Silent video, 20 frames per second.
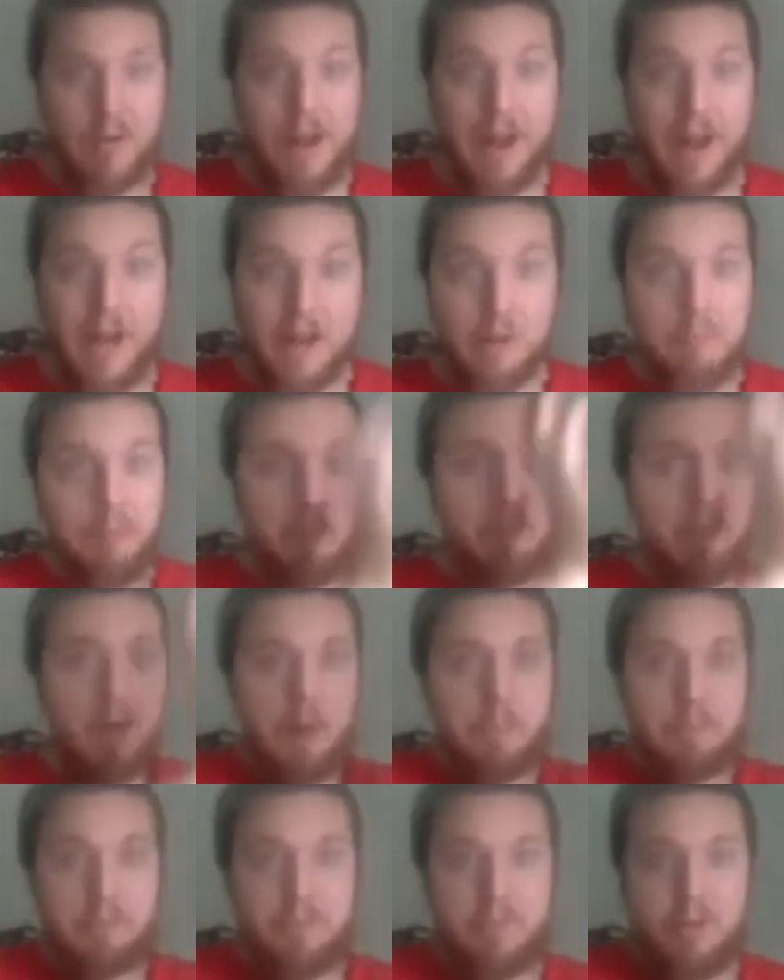album,
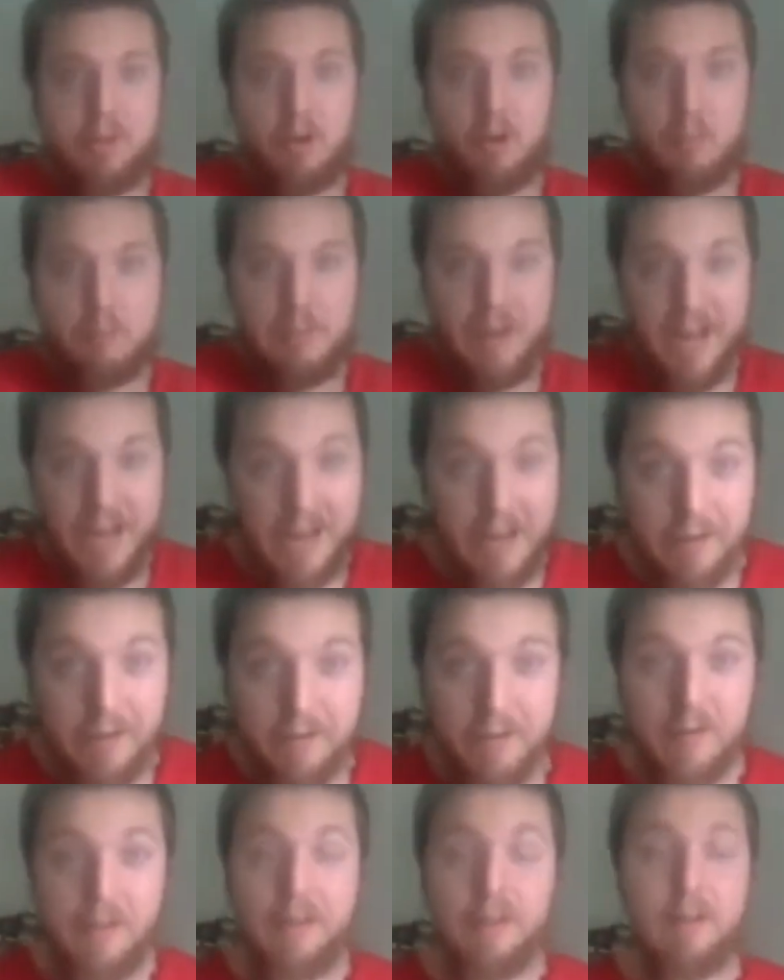obscure
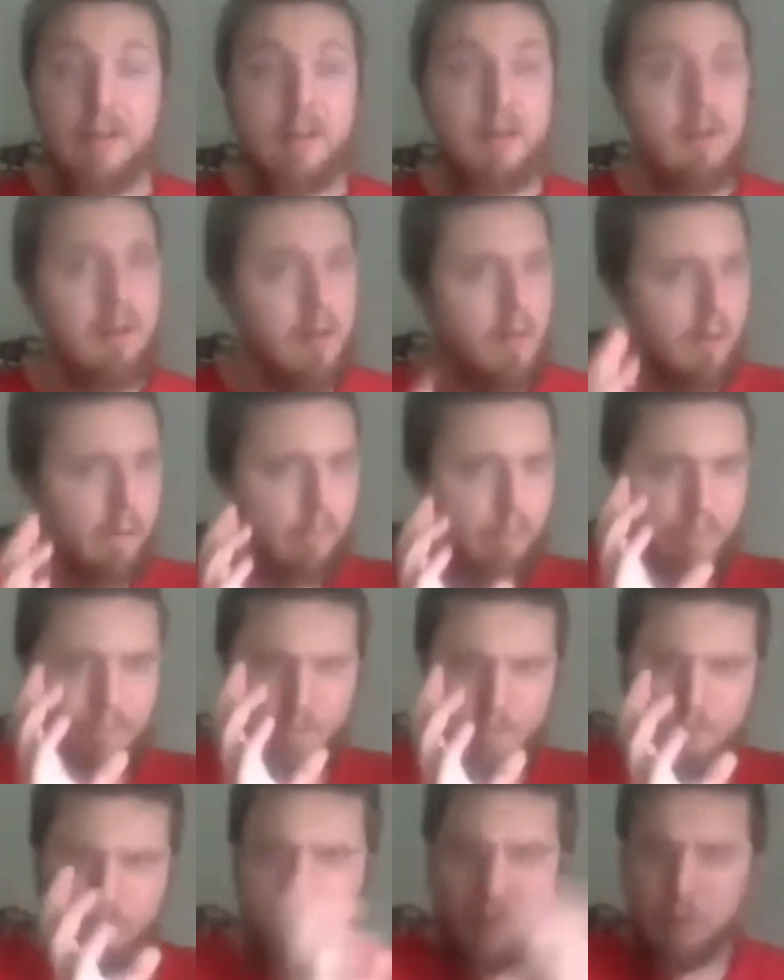band
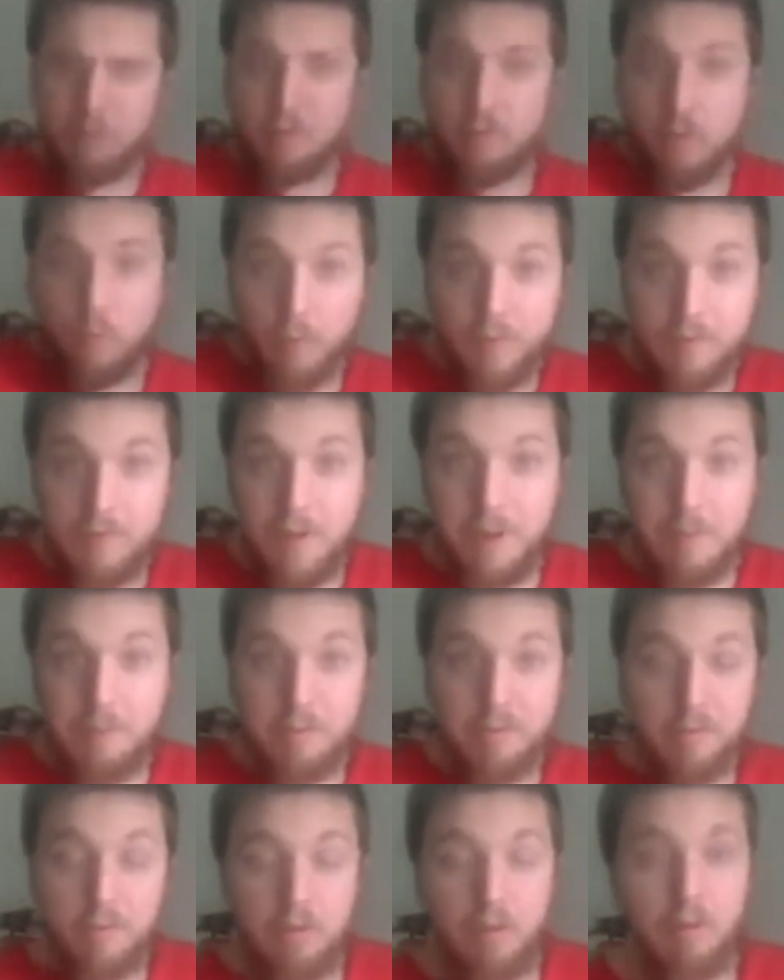that was only
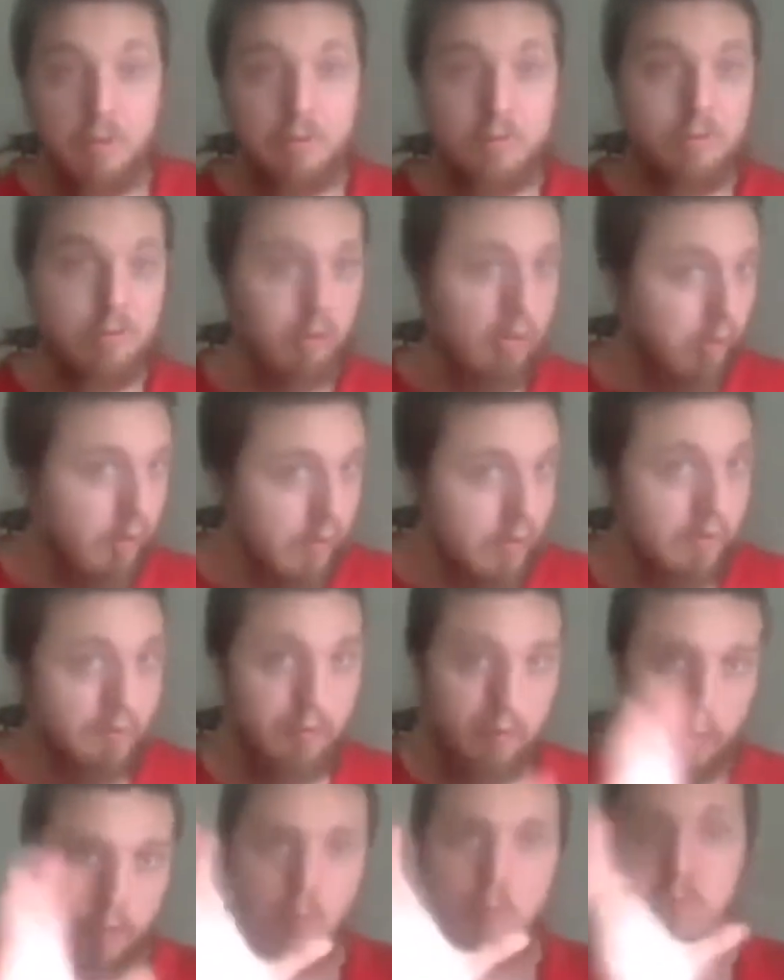famous in Australia
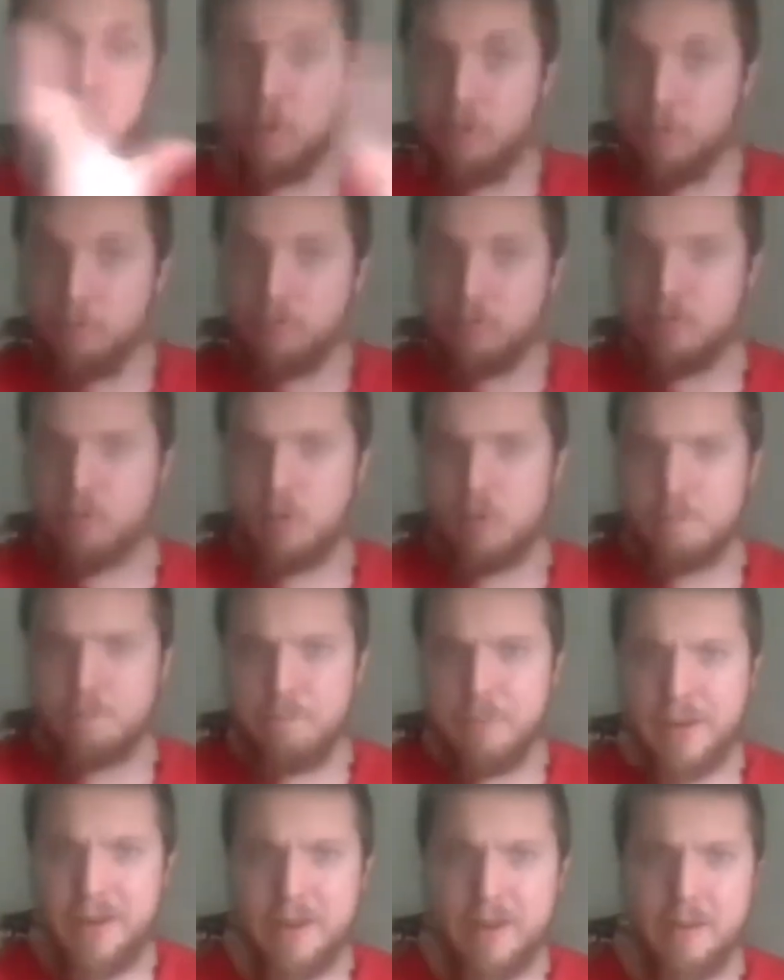for a real short
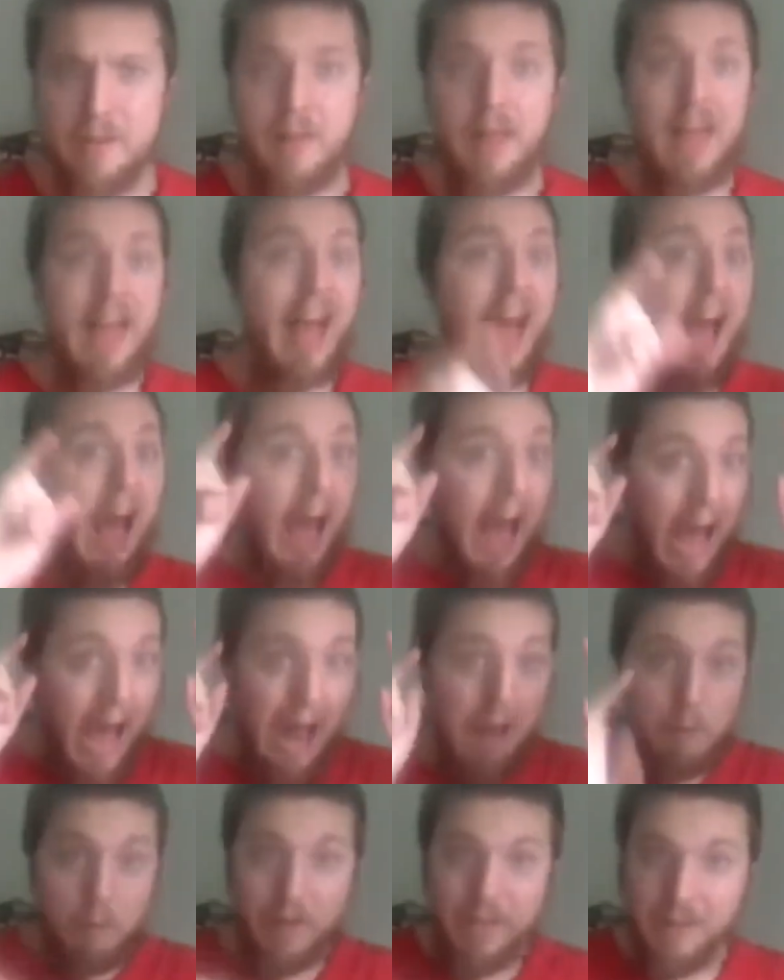bit.
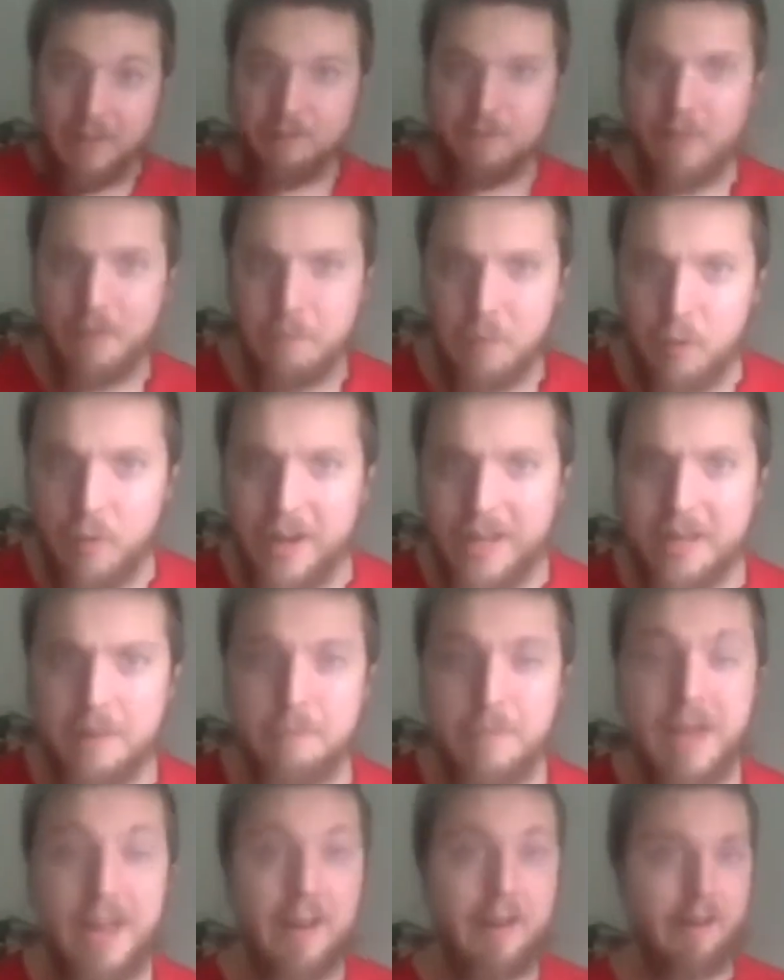I would give them a
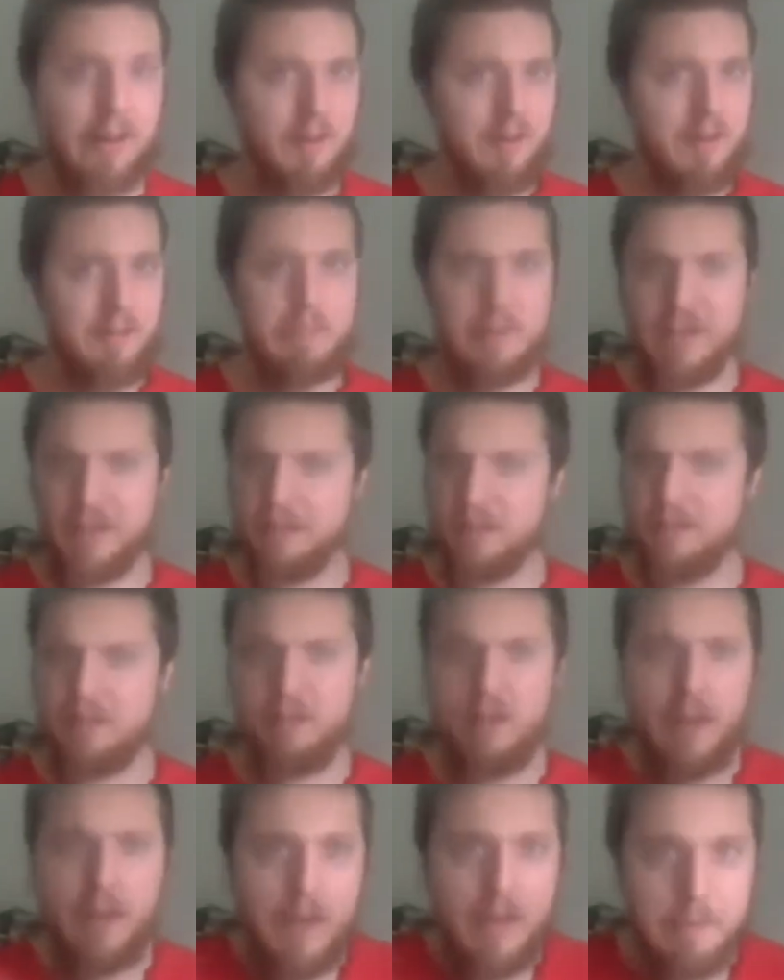recommend
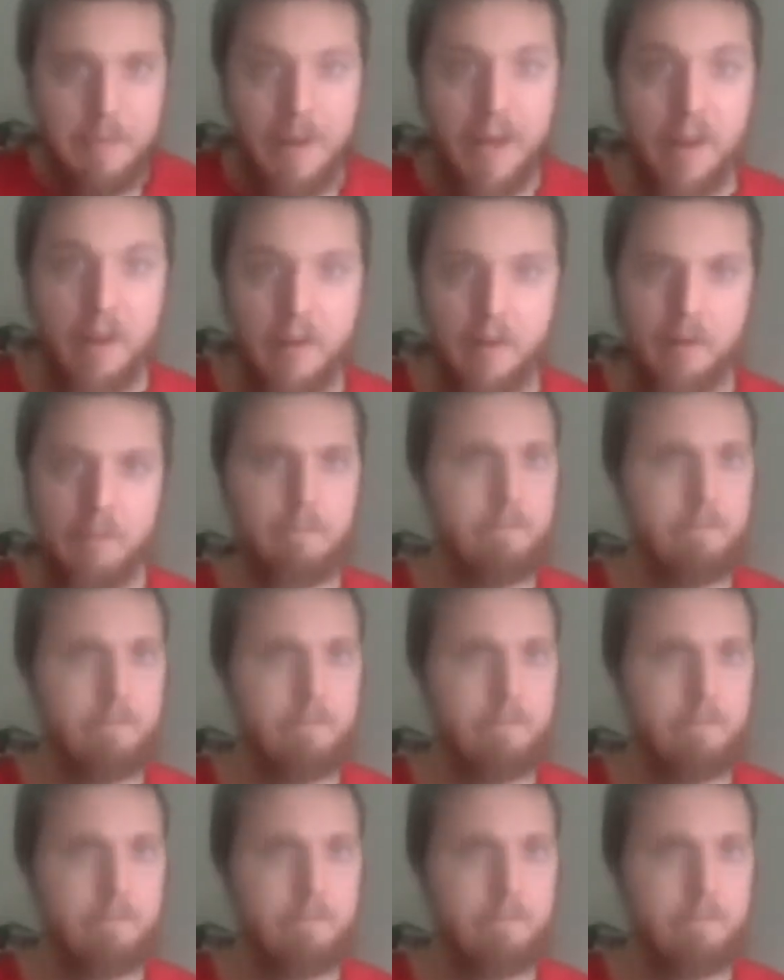because, hey man,